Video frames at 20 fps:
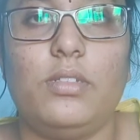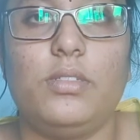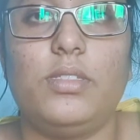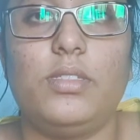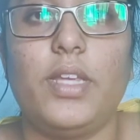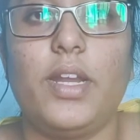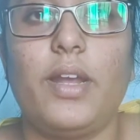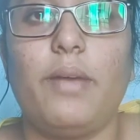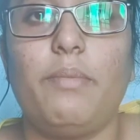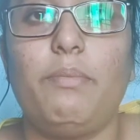
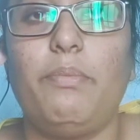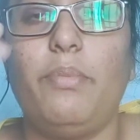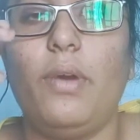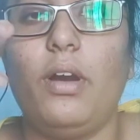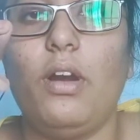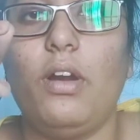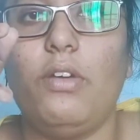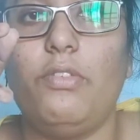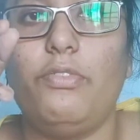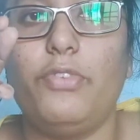furapet, that
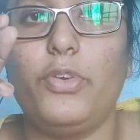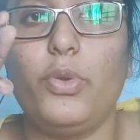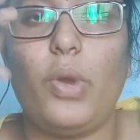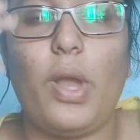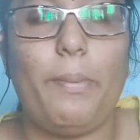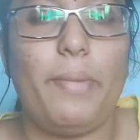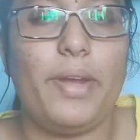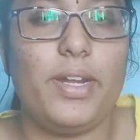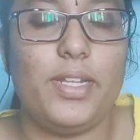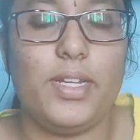is
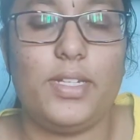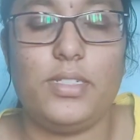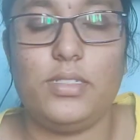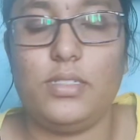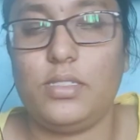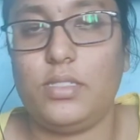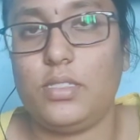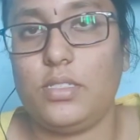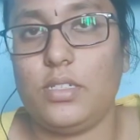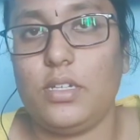
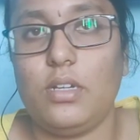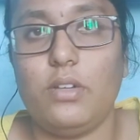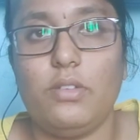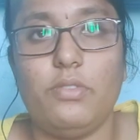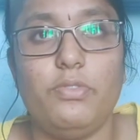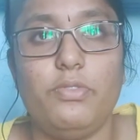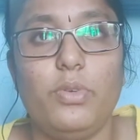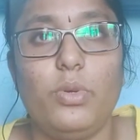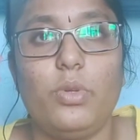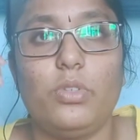furosemide,
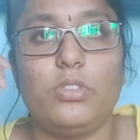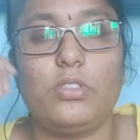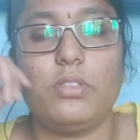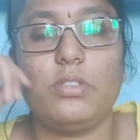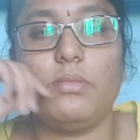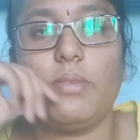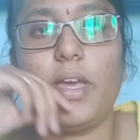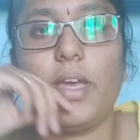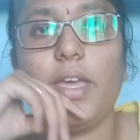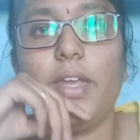
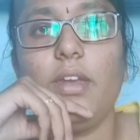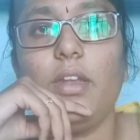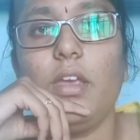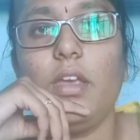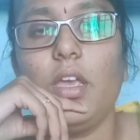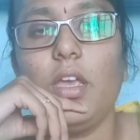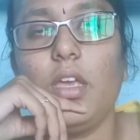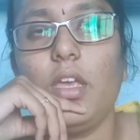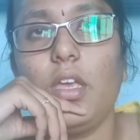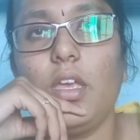and
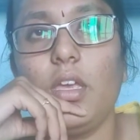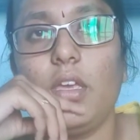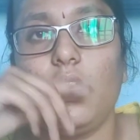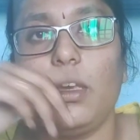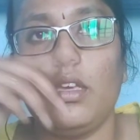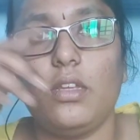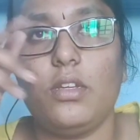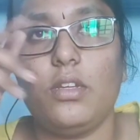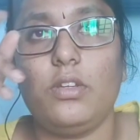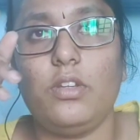you'll be
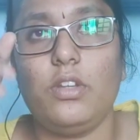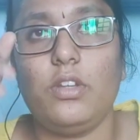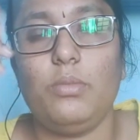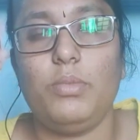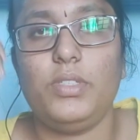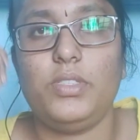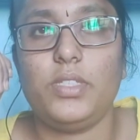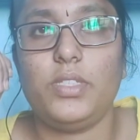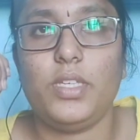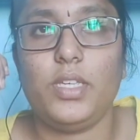seeing
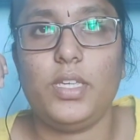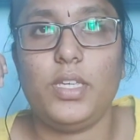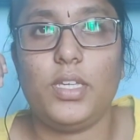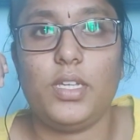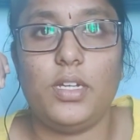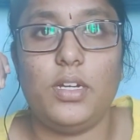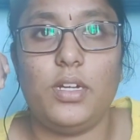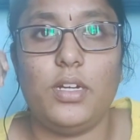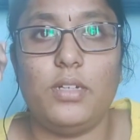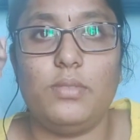cherry
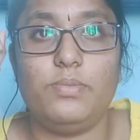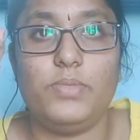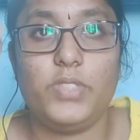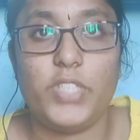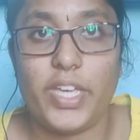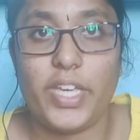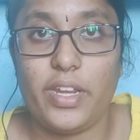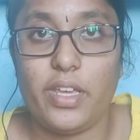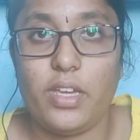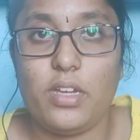cough syrup.
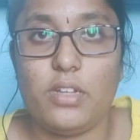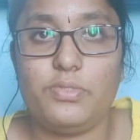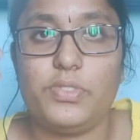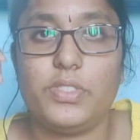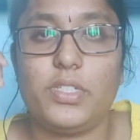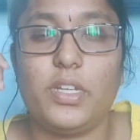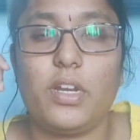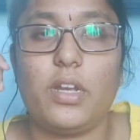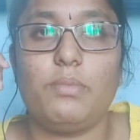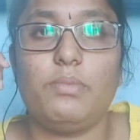
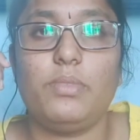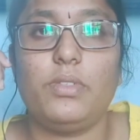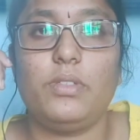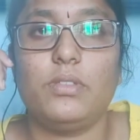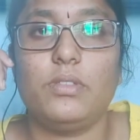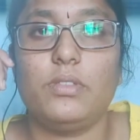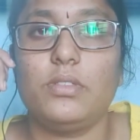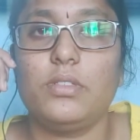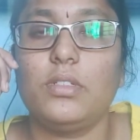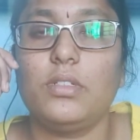
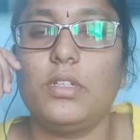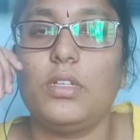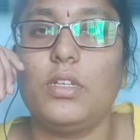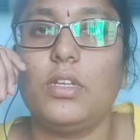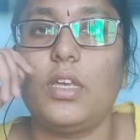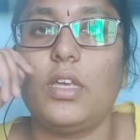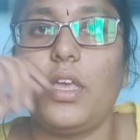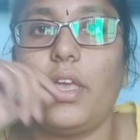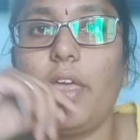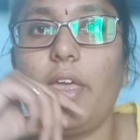
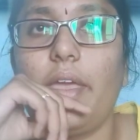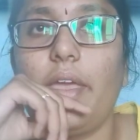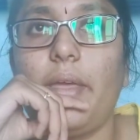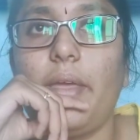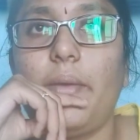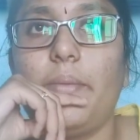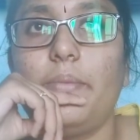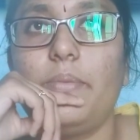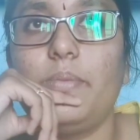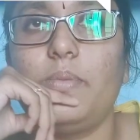You
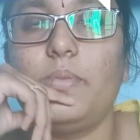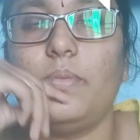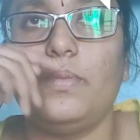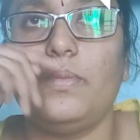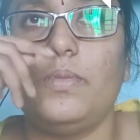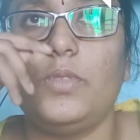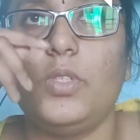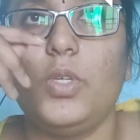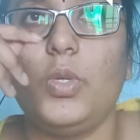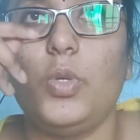will be
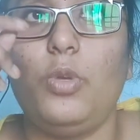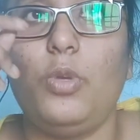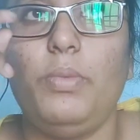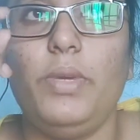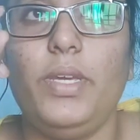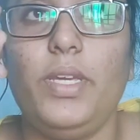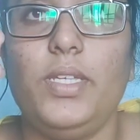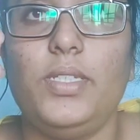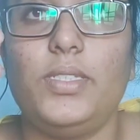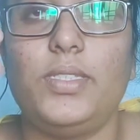seeing
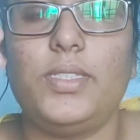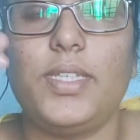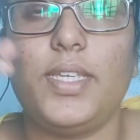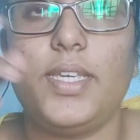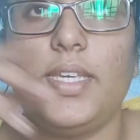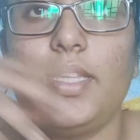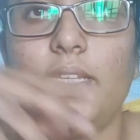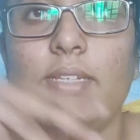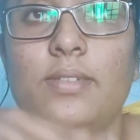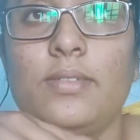
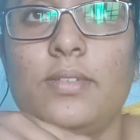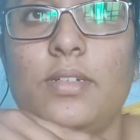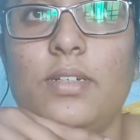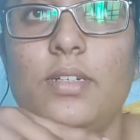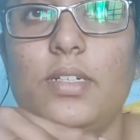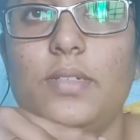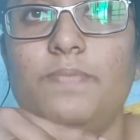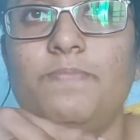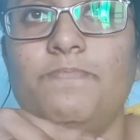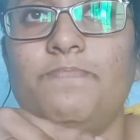
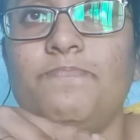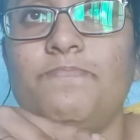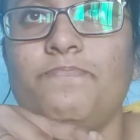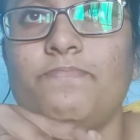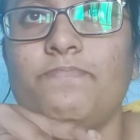like